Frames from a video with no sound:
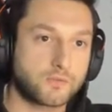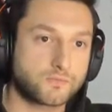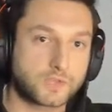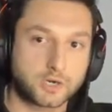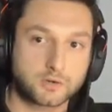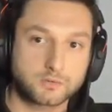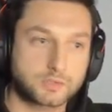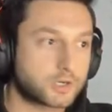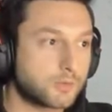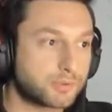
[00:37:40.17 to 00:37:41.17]

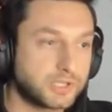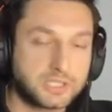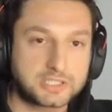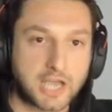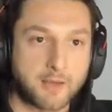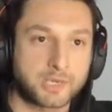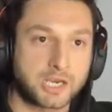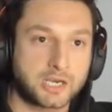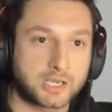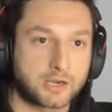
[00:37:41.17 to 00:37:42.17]
They're completely
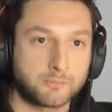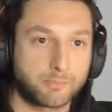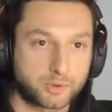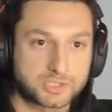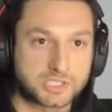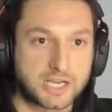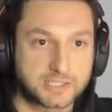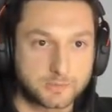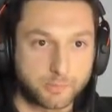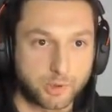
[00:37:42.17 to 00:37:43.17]
dominating on both sides
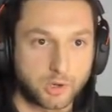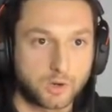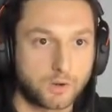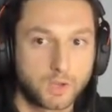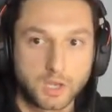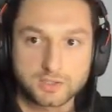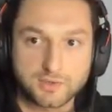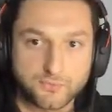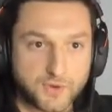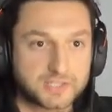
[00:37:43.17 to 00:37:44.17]
of the ball,
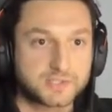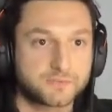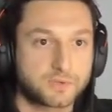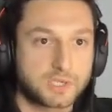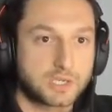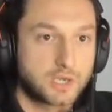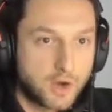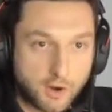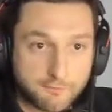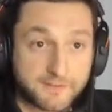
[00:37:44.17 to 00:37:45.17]
defensively,
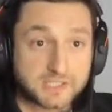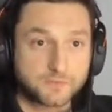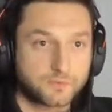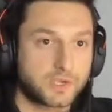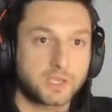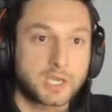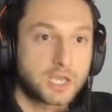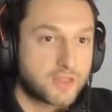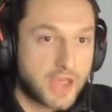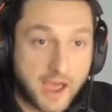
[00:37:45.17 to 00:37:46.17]
offensively.
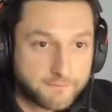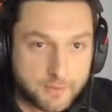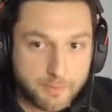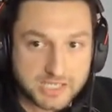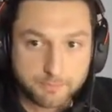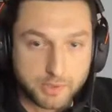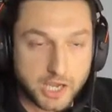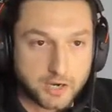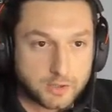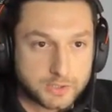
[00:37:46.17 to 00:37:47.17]
They have the best
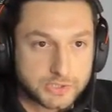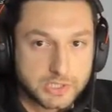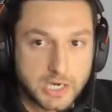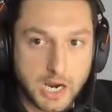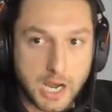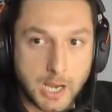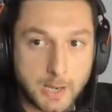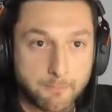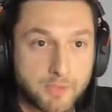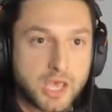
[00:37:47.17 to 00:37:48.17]
players.
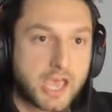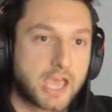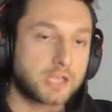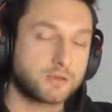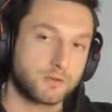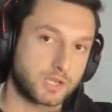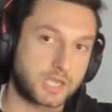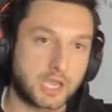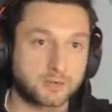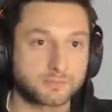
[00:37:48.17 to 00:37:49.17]
And
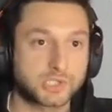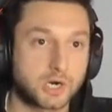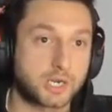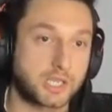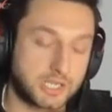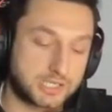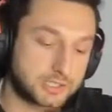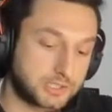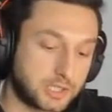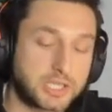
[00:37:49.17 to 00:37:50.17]
again, I'm sorry,
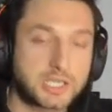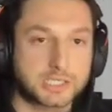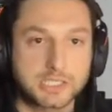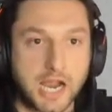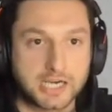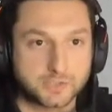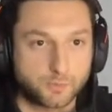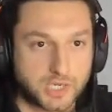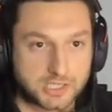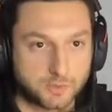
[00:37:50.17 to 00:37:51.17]
the league is not as
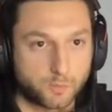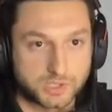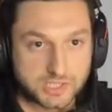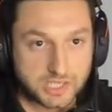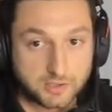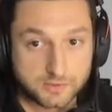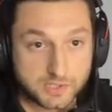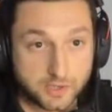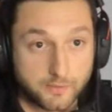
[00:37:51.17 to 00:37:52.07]
weak as it was 10 years ago.